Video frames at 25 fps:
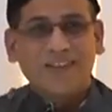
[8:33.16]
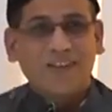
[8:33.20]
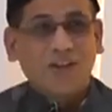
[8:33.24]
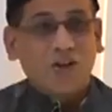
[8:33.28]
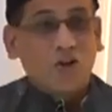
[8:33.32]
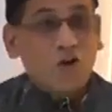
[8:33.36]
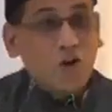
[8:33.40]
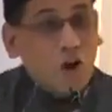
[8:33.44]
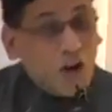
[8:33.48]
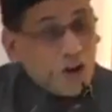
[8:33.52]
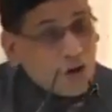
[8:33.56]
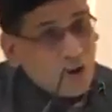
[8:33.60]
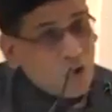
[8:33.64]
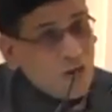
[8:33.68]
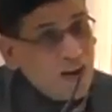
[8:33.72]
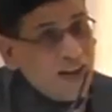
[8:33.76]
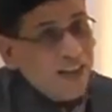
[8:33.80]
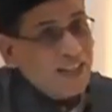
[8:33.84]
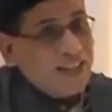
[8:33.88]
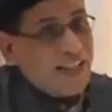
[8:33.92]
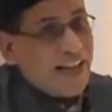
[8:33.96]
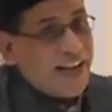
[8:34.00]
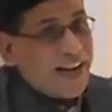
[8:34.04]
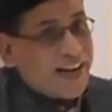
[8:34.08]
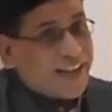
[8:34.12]
Not
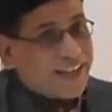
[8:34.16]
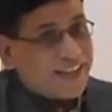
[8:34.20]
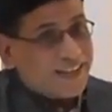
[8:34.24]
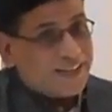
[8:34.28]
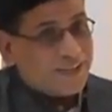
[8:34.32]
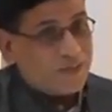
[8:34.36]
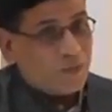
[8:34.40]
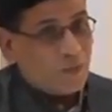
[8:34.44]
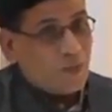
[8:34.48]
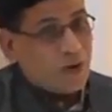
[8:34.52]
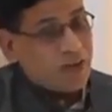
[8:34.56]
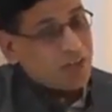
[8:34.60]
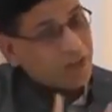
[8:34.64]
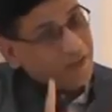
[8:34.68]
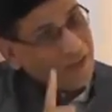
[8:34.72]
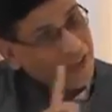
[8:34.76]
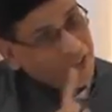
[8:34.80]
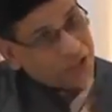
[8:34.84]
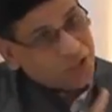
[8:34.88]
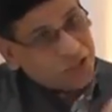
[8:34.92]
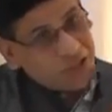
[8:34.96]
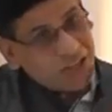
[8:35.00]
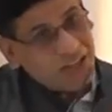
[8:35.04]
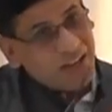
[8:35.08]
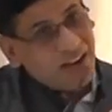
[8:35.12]
only that, whatever
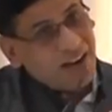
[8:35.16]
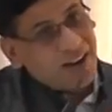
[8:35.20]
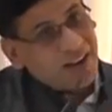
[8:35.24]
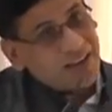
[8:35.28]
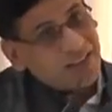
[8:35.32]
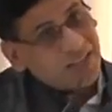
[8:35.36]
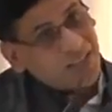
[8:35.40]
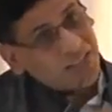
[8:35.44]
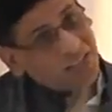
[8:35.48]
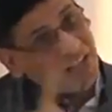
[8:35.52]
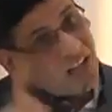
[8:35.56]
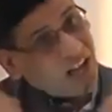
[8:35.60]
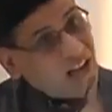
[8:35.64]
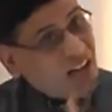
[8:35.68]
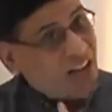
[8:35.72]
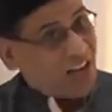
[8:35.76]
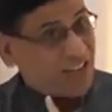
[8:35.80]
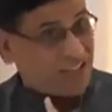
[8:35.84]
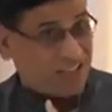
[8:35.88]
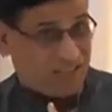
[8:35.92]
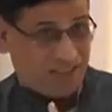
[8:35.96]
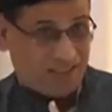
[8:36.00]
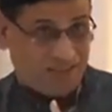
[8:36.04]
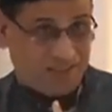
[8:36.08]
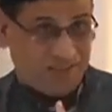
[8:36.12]
she earns is
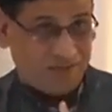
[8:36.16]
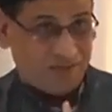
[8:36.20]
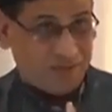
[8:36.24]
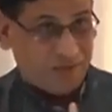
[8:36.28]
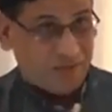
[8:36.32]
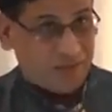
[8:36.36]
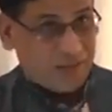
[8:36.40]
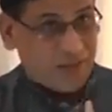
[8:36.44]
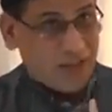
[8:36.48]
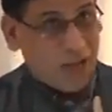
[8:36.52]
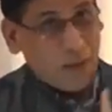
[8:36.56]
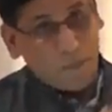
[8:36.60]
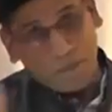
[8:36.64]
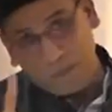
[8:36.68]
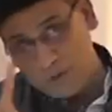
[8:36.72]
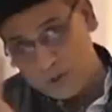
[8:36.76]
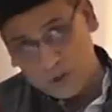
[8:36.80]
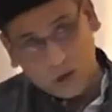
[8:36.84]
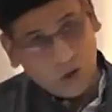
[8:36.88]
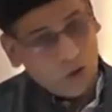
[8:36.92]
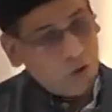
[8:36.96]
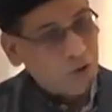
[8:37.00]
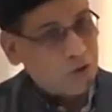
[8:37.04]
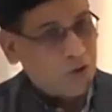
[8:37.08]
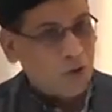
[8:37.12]
hers,
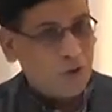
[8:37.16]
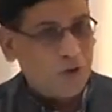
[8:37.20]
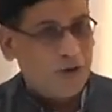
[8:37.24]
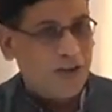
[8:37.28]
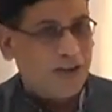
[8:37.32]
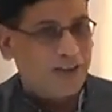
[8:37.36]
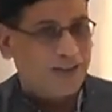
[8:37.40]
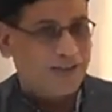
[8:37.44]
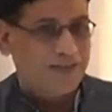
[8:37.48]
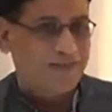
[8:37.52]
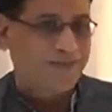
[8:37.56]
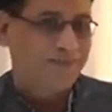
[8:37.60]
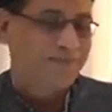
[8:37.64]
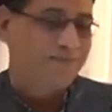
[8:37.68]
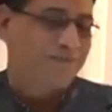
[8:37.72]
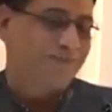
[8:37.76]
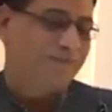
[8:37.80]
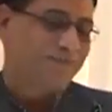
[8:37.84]
absolute owner.